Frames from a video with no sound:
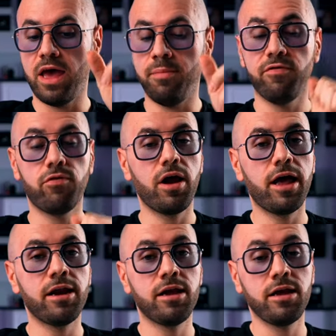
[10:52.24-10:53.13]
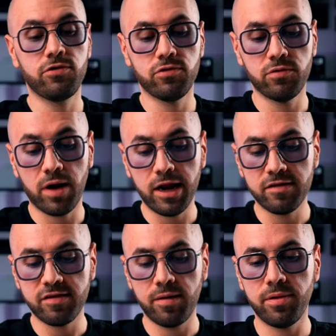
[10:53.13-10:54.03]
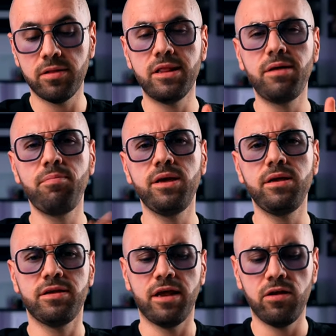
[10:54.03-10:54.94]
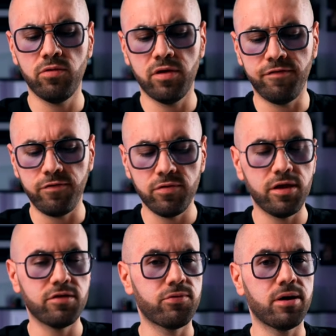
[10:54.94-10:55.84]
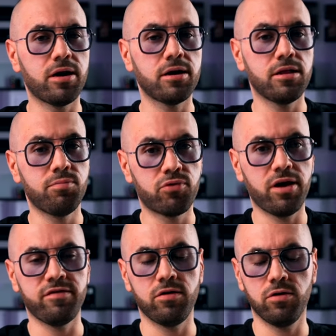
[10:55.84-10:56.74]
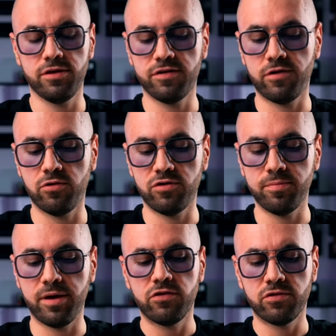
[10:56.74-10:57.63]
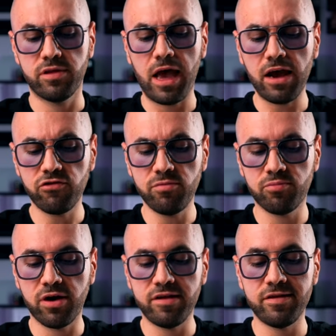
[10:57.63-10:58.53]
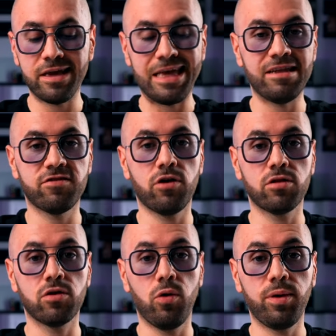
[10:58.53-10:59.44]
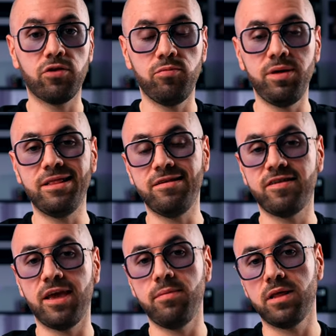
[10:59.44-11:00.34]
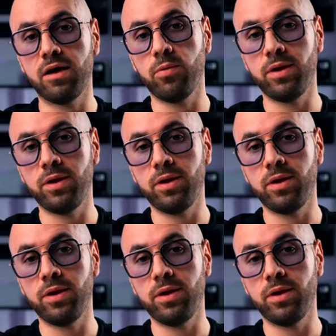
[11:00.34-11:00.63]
And before heading into the writing sample, let me tell you a few things regarding the pricing on this fountain pen. So the actual pricing, it's not going to be the same like